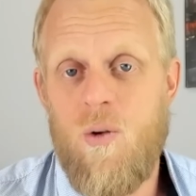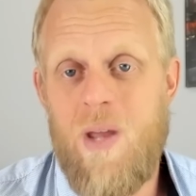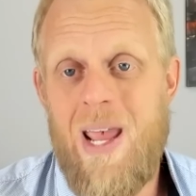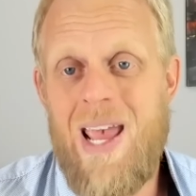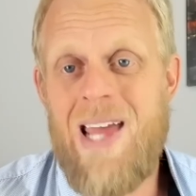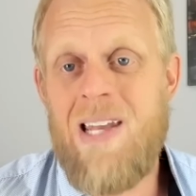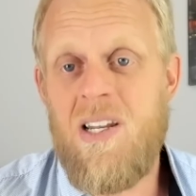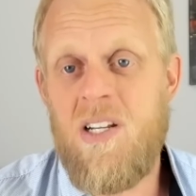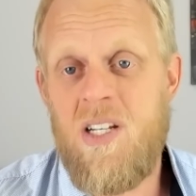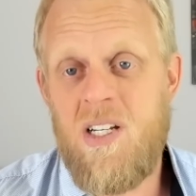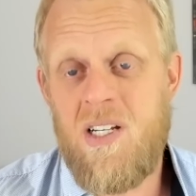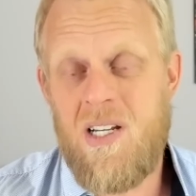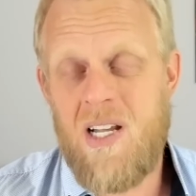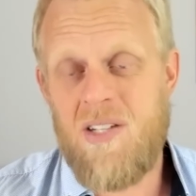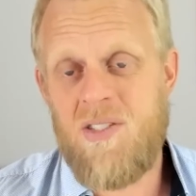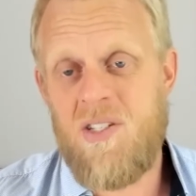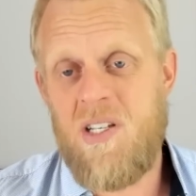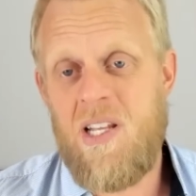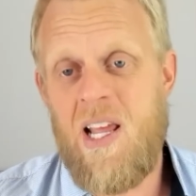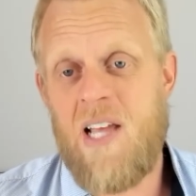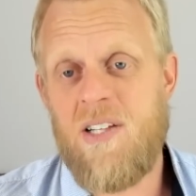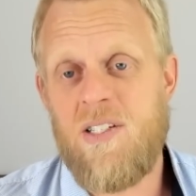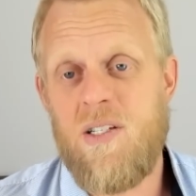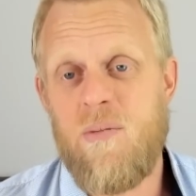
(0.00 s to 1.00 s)
Energy
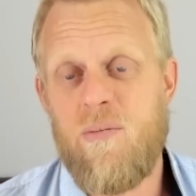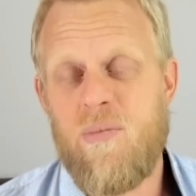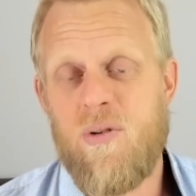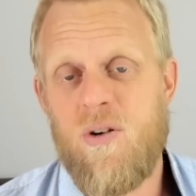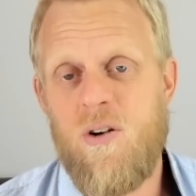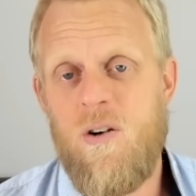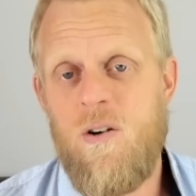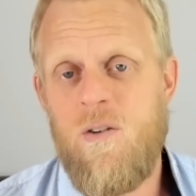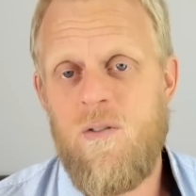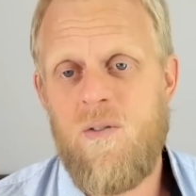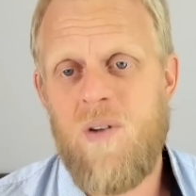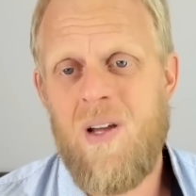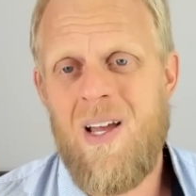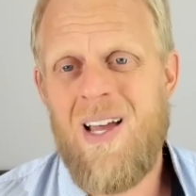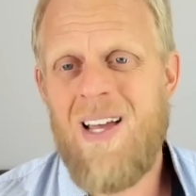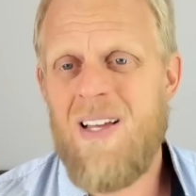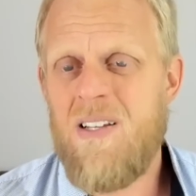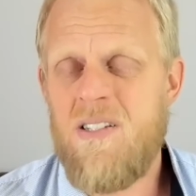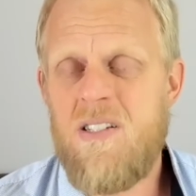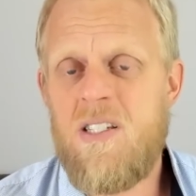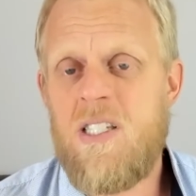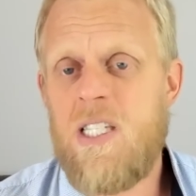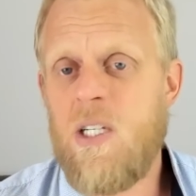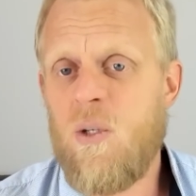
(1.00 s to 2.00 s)
density has improved,
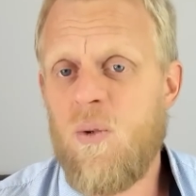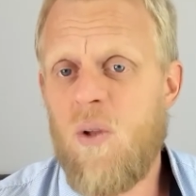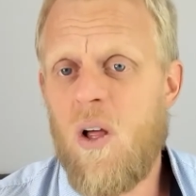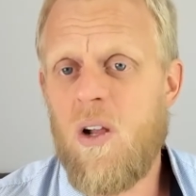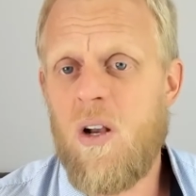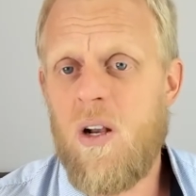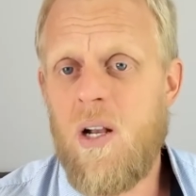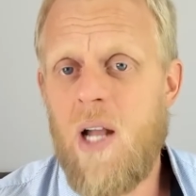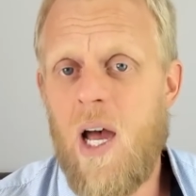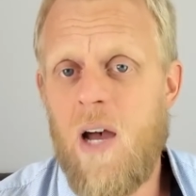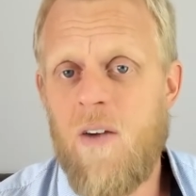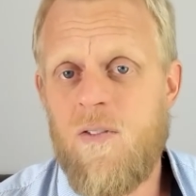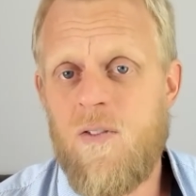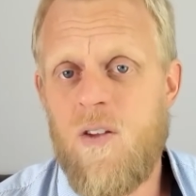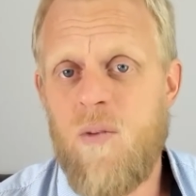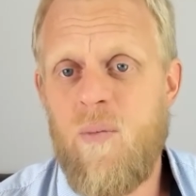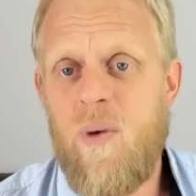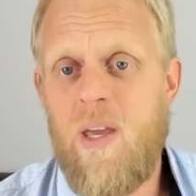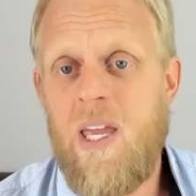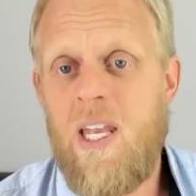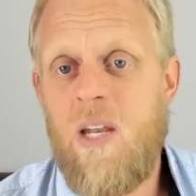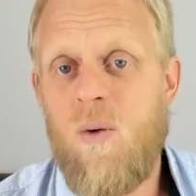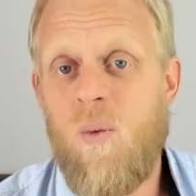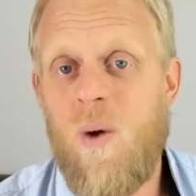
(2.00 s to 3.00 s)
still not enough to
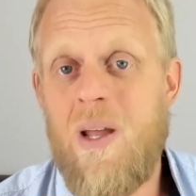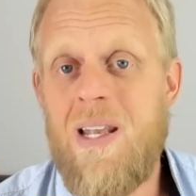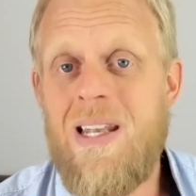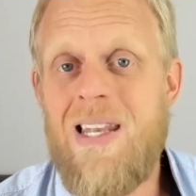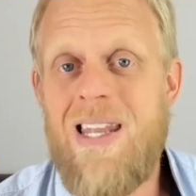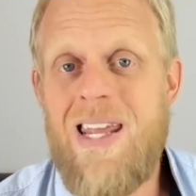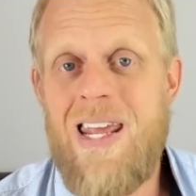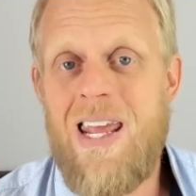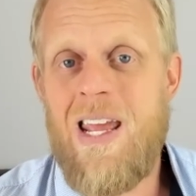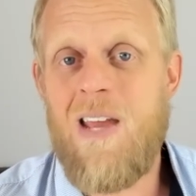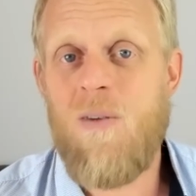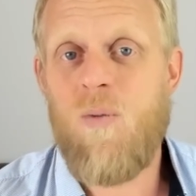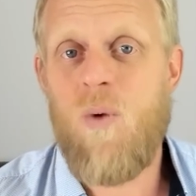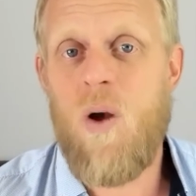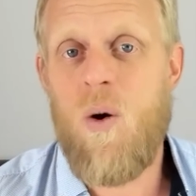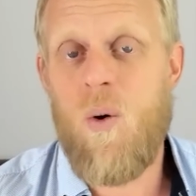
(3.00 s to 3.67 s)
be anywhere near where